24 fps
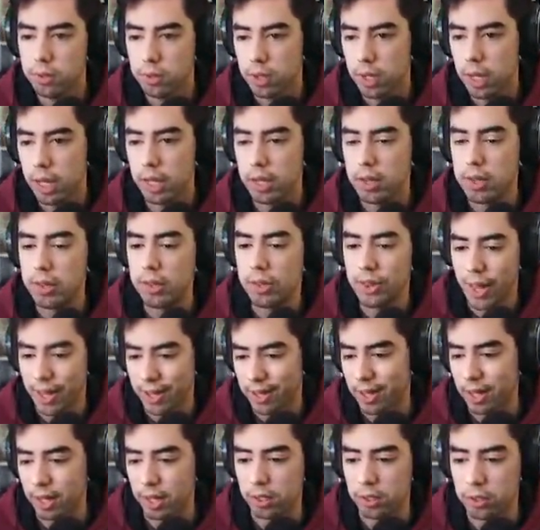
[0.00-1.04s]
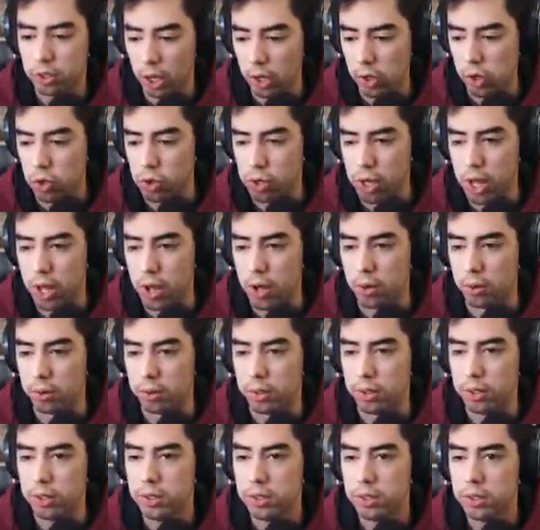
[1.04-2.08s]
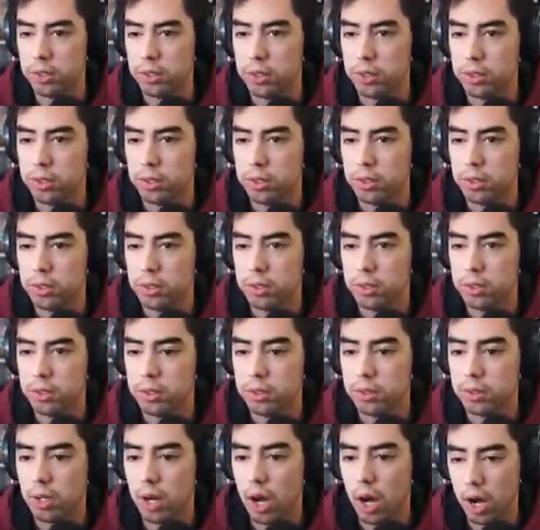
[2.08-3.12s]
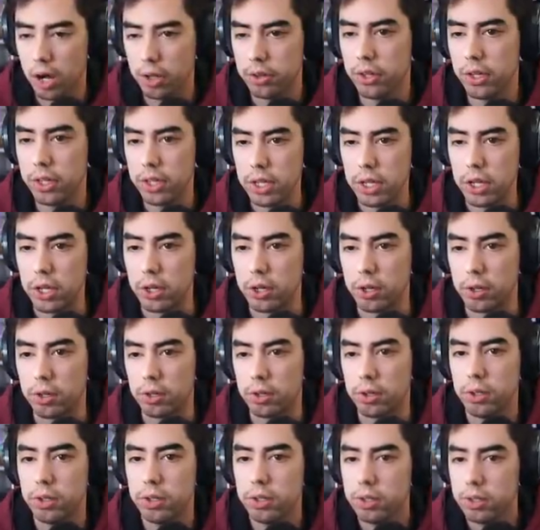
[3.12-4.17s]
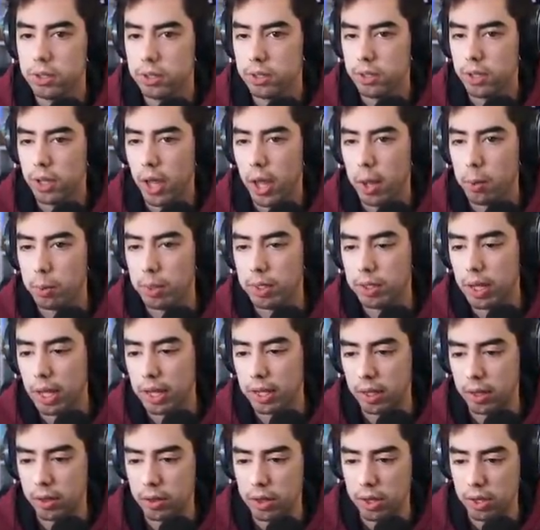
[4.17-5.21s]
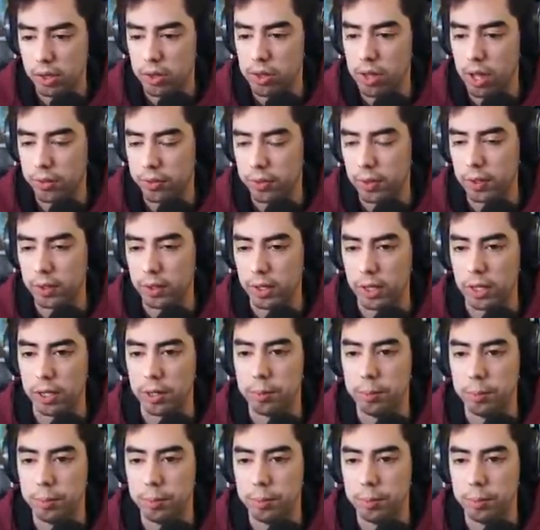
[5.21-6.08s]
His second touchdown on the year, and we take a 6 0 lead.